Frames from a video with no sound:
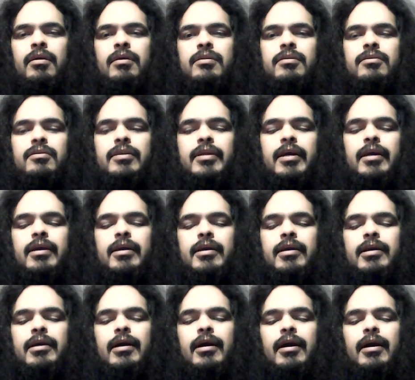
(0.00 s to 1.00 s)

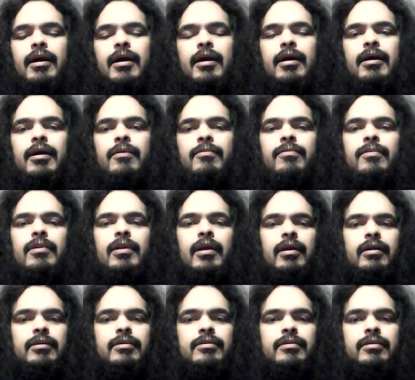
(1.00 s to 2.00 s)
Today, I would
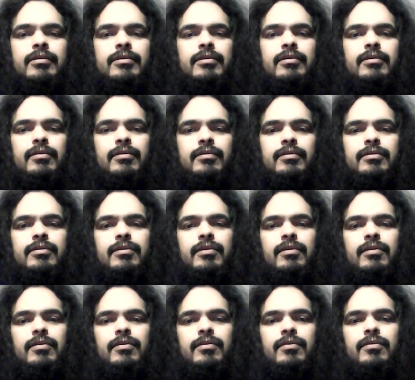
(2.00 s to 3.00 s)
like to introduce to
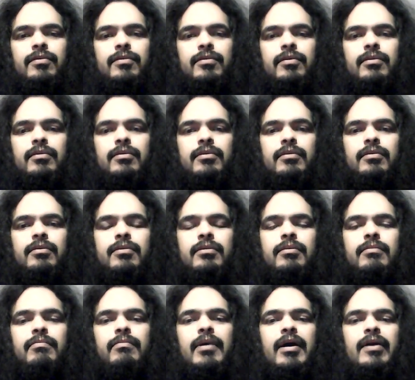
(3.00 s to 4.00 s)
you
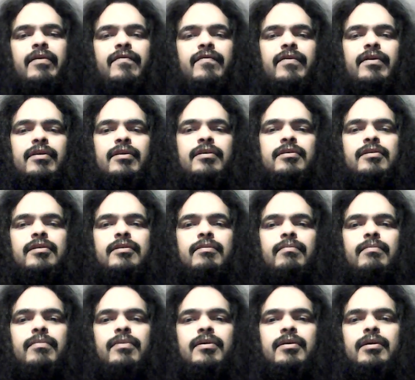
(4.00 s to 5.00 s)
my first
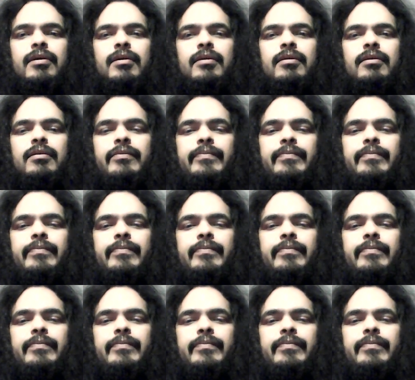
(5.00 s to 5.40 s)
book.